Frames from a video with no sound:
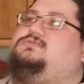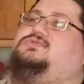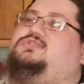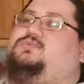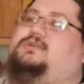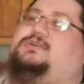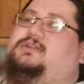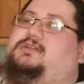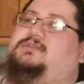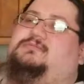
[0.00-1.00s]
Just
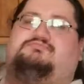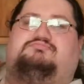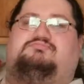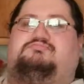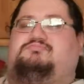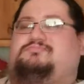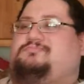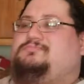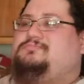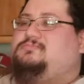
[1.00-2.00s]
working in
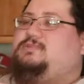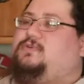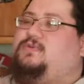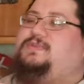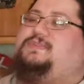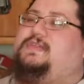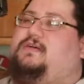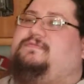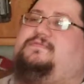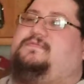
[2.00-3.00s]
different little
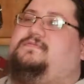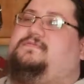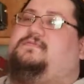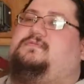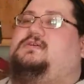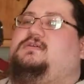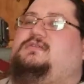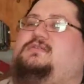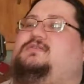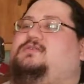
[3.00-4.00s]
stuff.
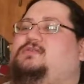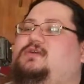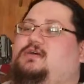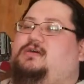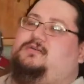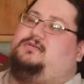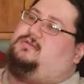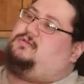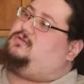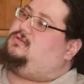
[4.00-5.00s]
So,
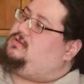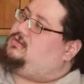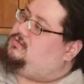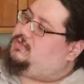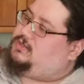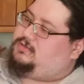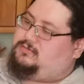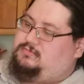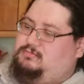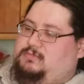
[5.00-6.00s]
but
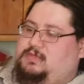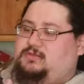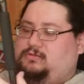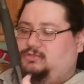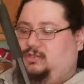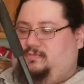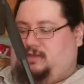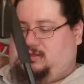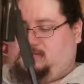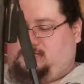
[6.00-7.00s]
nice little
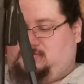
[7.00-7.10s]
tripod.